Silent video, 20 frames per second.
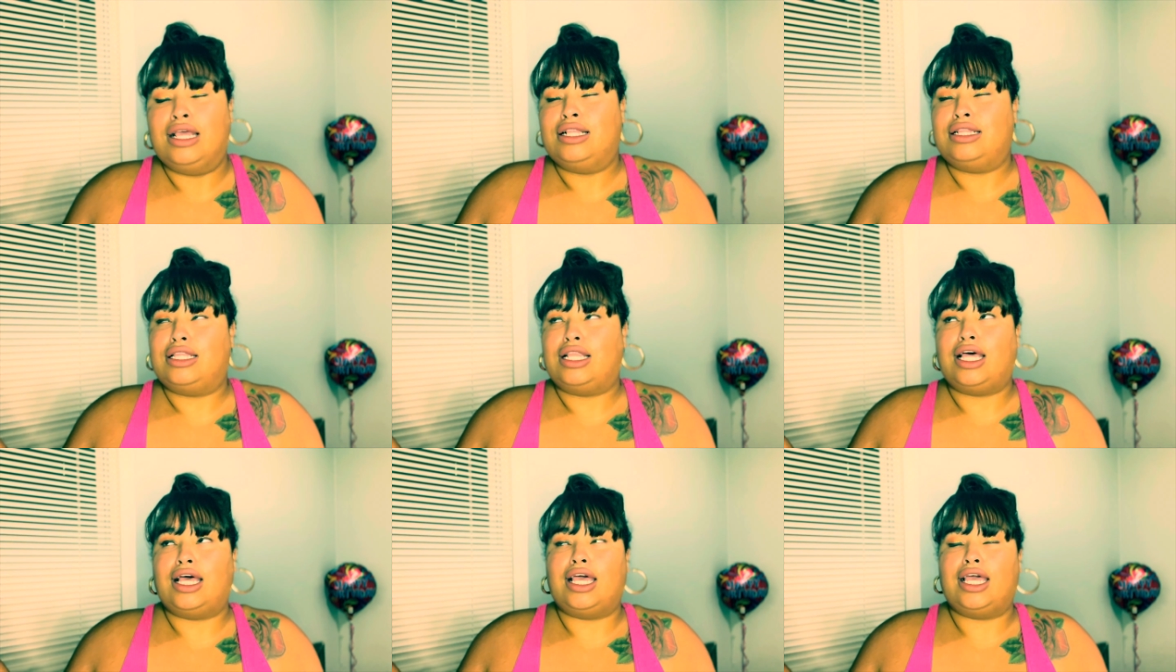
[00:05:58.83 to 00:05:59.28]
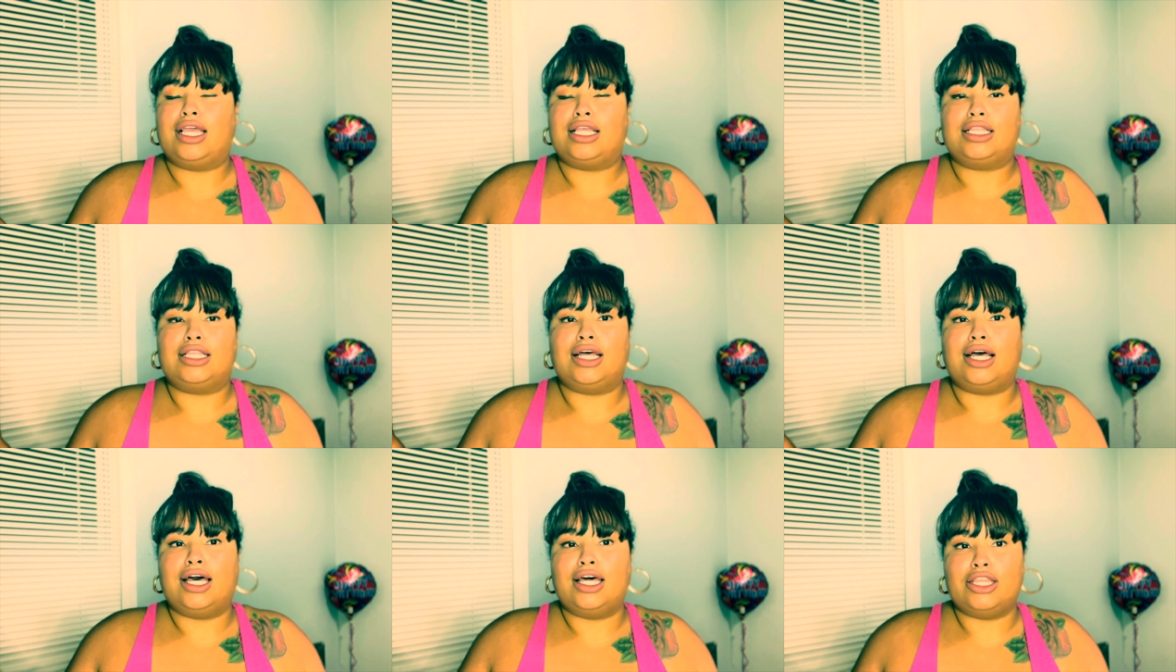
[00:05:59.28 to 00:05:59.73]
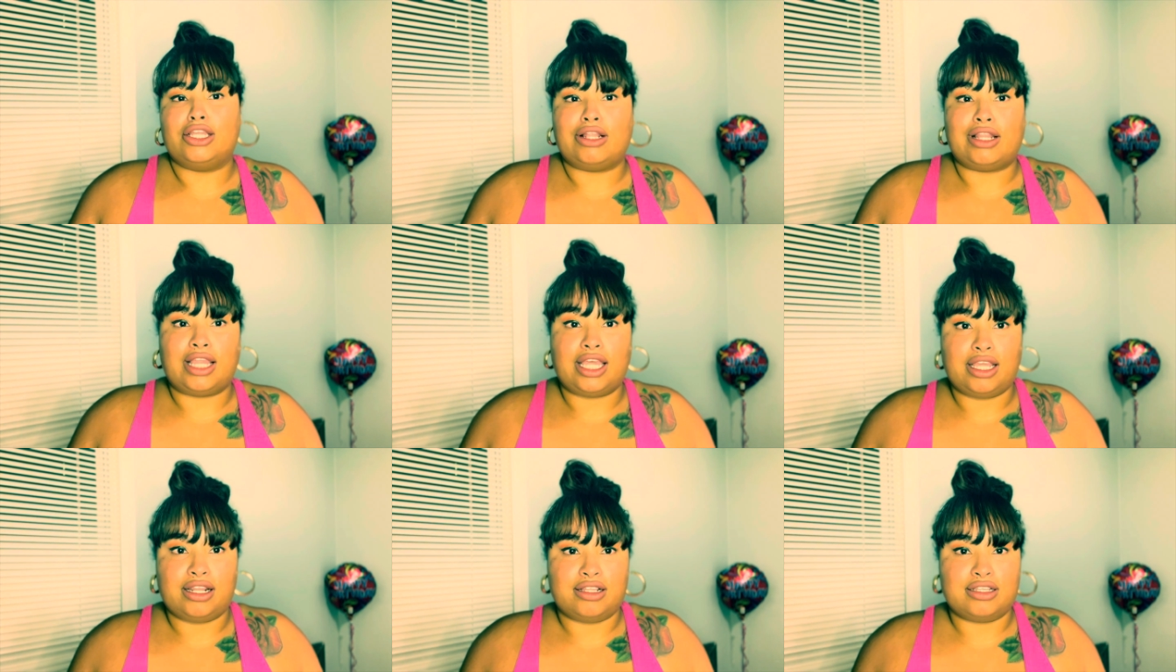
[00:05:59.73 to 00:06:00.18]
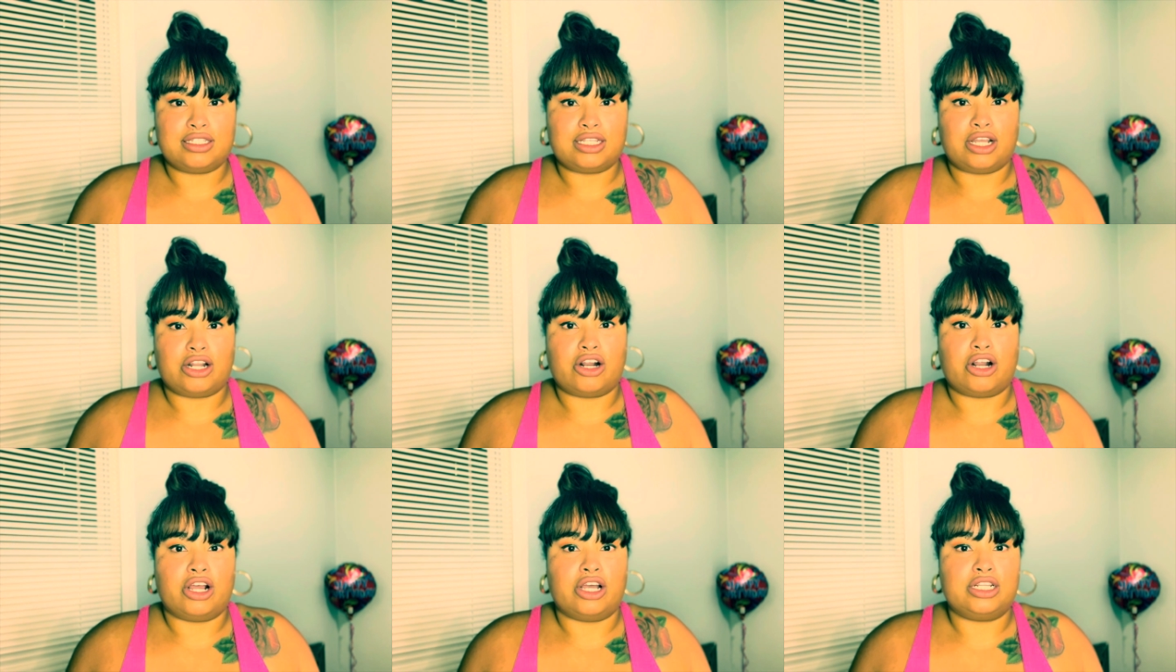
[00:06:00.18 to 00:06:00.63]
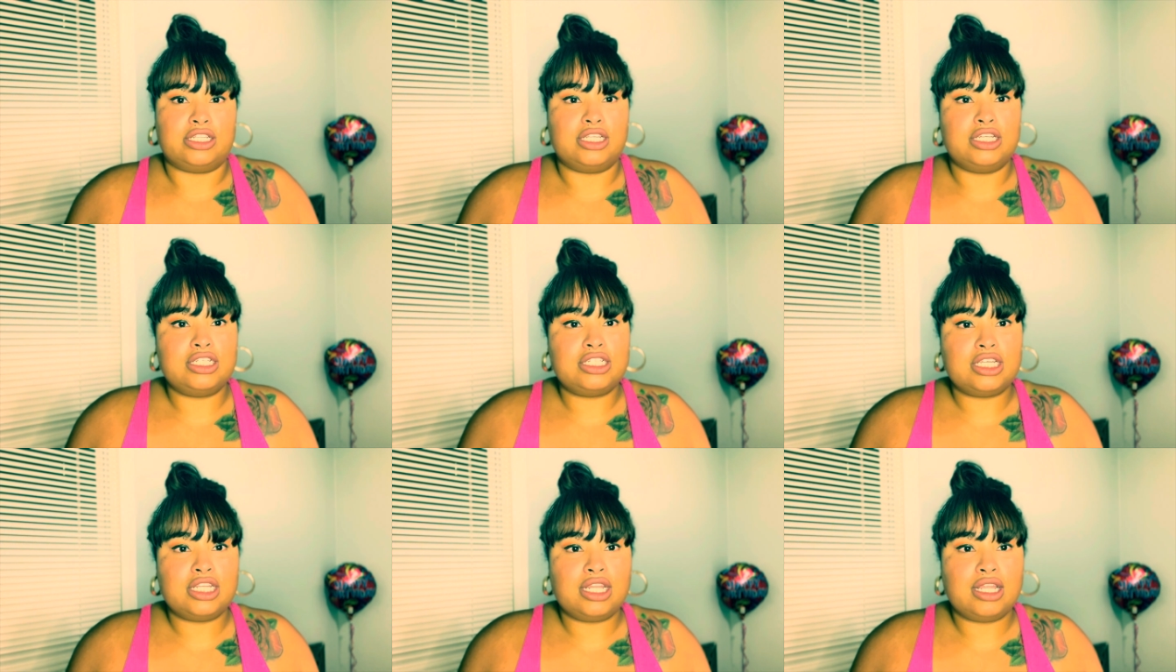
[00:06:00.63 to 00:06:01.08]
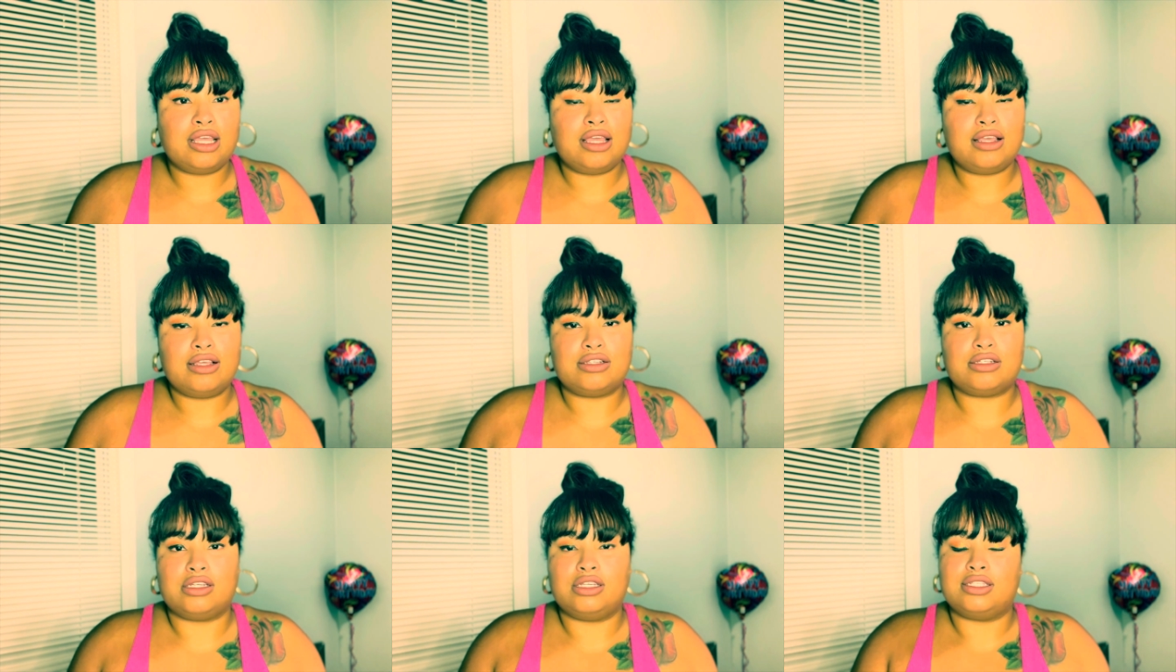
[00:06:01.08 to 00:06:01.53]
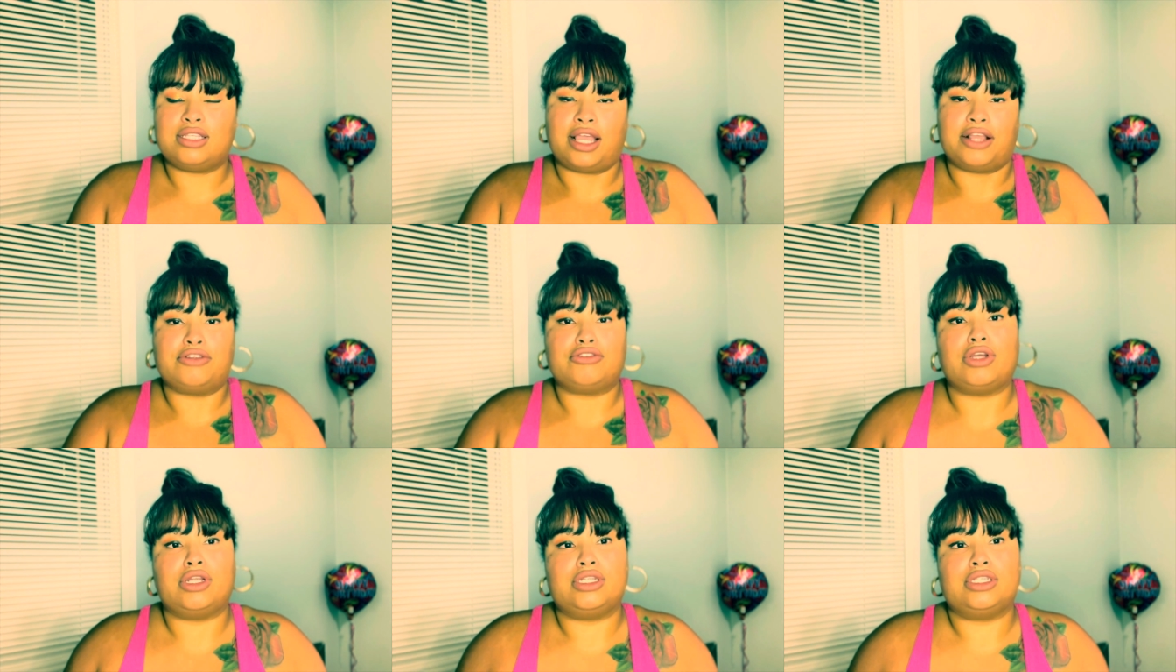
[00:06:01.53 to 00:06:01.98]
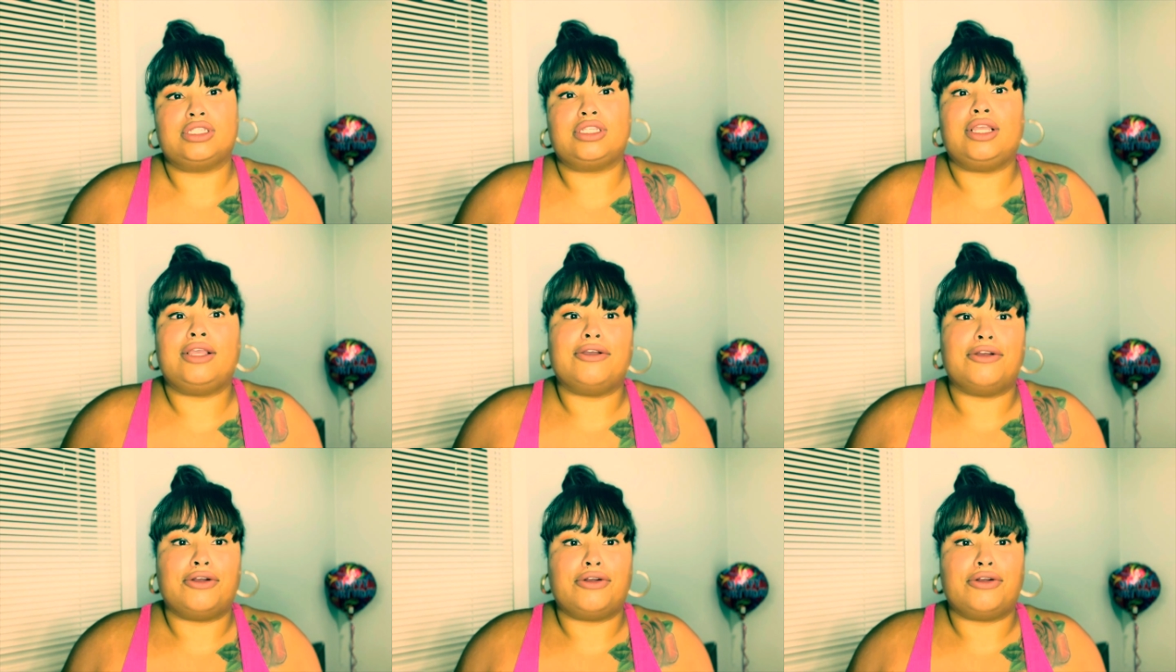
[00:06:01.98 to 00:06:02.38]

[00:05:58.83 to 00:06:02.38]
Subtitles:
like the other ladies that are auditioning. She's like trying to stand her